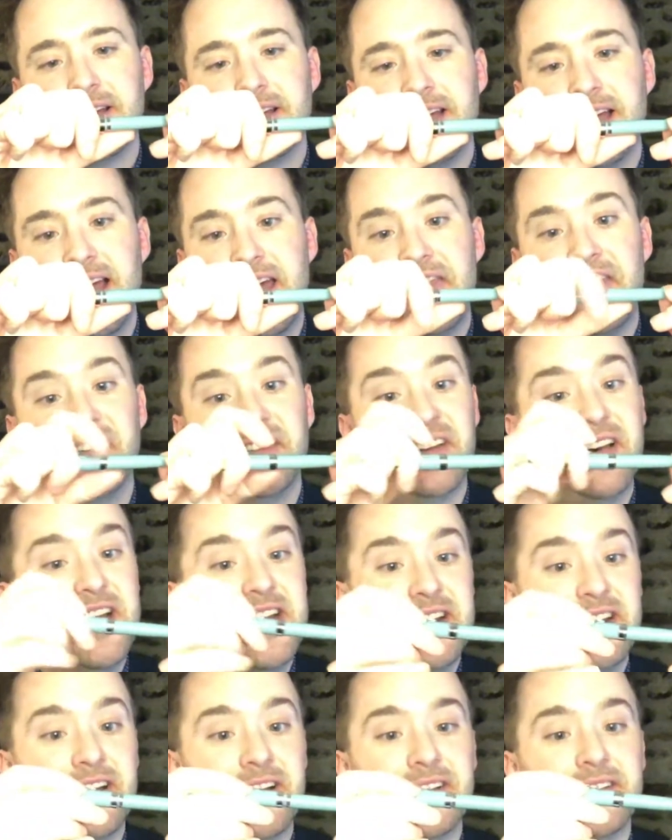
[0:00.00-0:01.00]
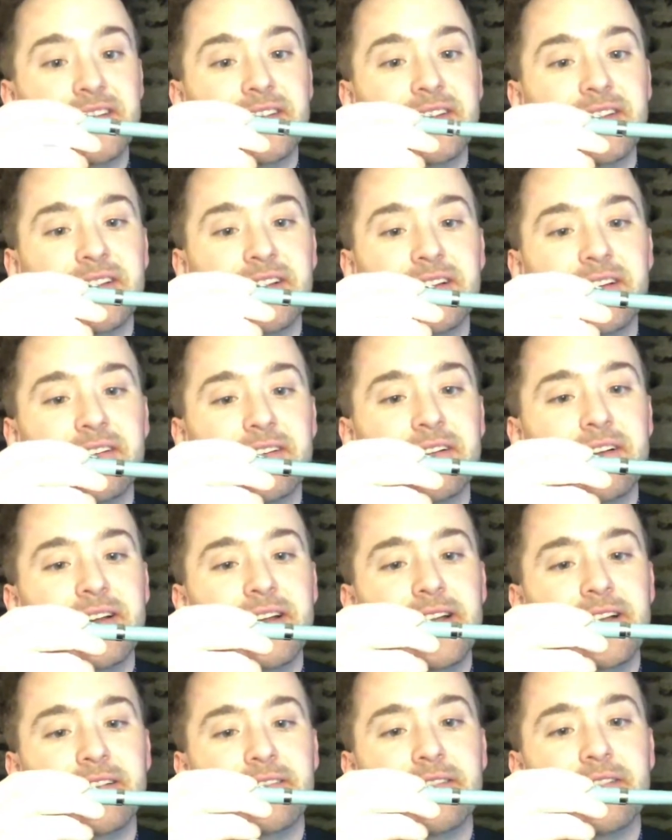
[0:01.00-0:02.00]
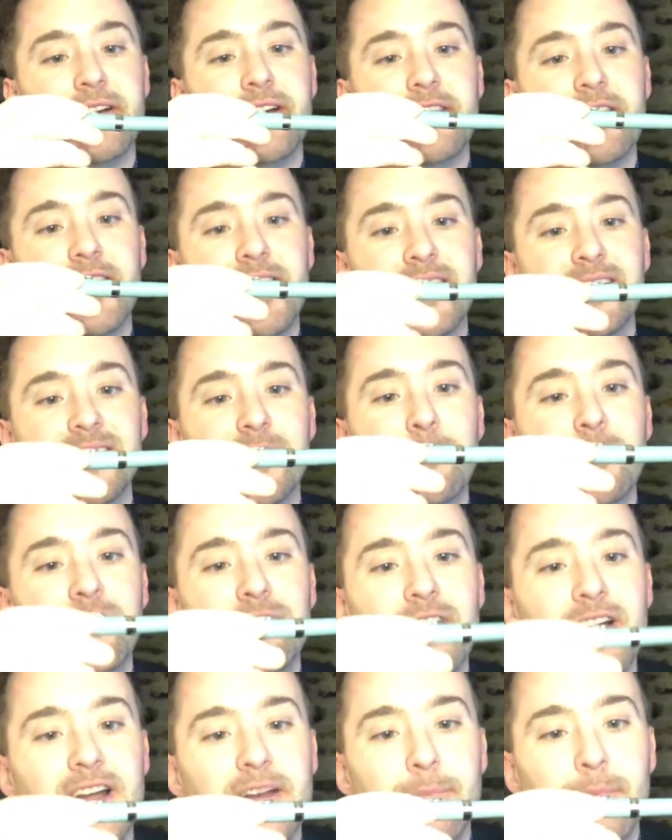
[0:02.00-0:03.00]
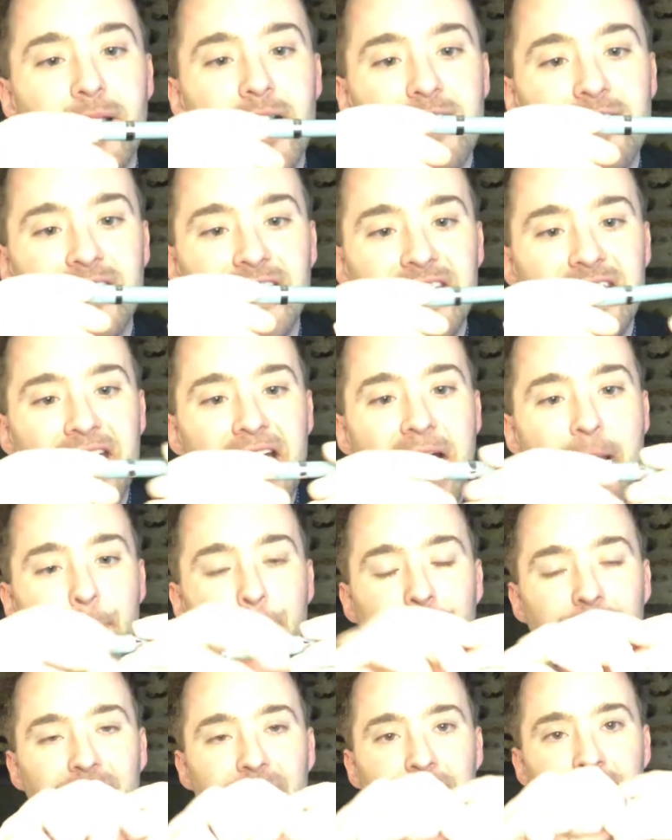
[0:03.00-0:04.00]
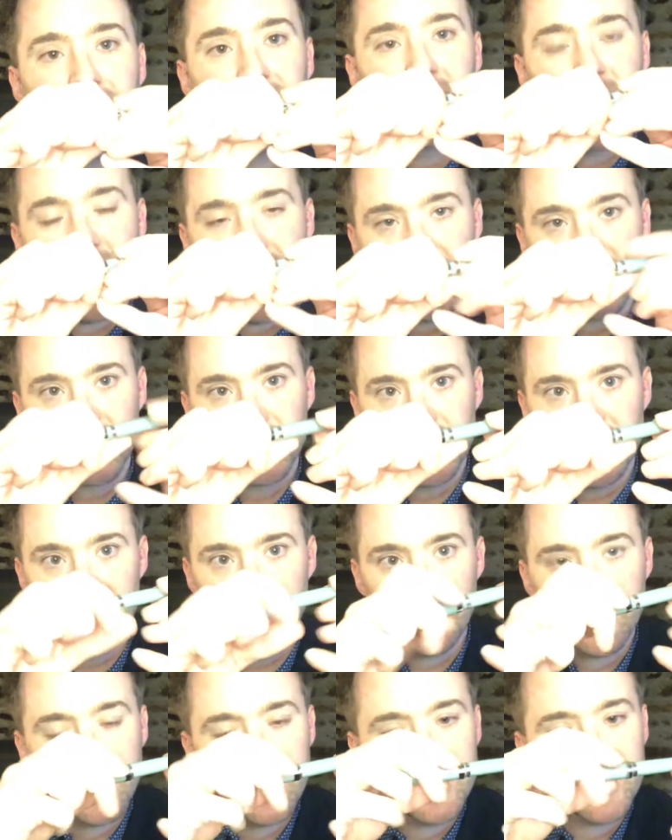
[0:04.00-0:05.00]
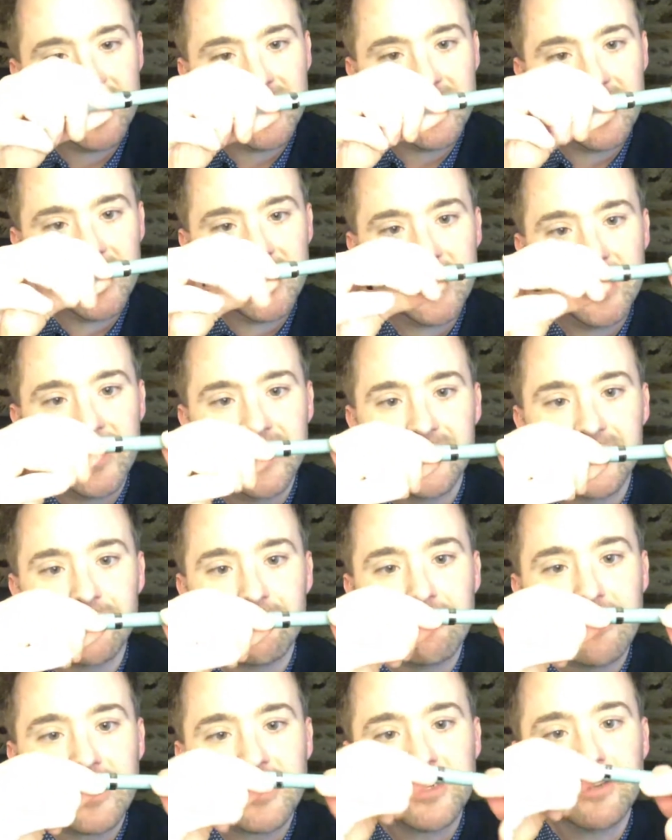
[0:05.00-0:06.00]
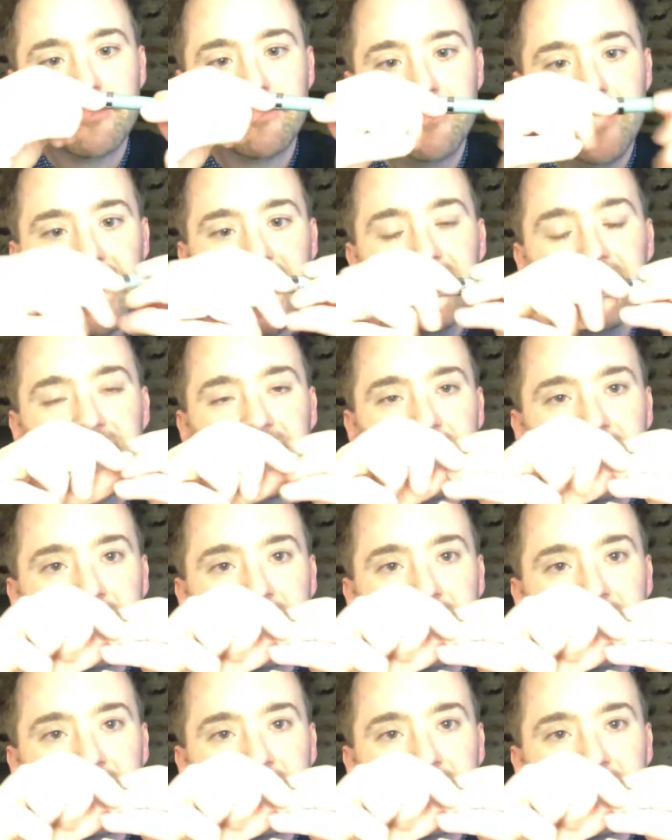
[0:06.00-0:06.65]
and the tightness is further exemplified by the cap action. It's a friction fit,